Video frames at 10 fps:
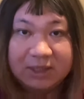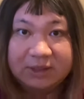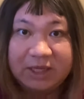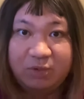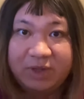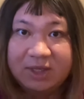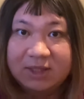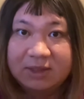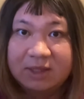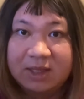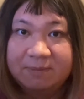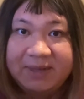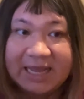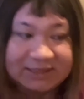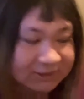they will be
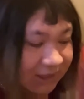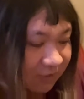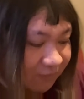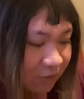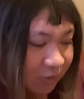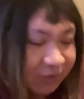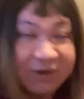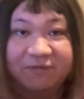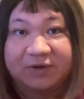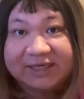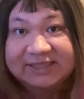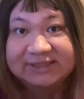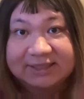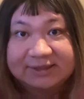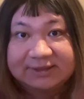asking for
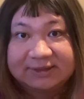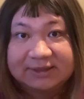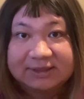references,